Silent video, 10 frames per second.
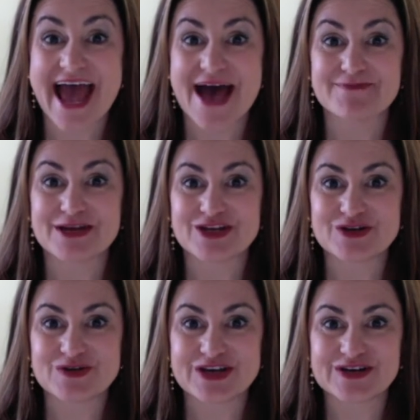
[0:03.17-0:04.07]
Happy
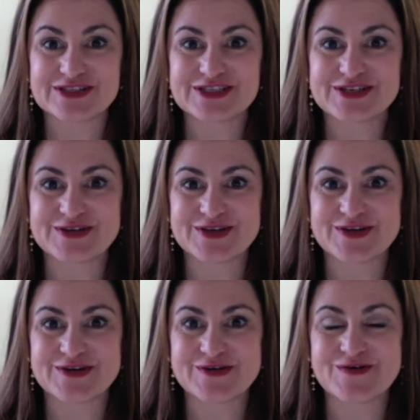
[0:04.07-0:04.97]
New Year's to
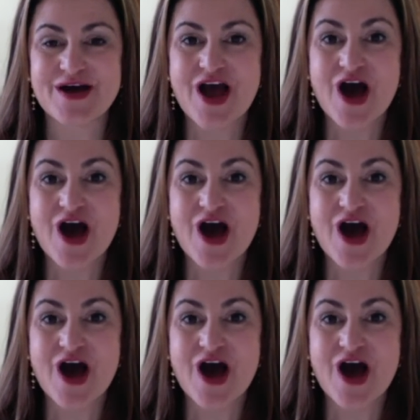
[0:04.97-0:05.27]
you.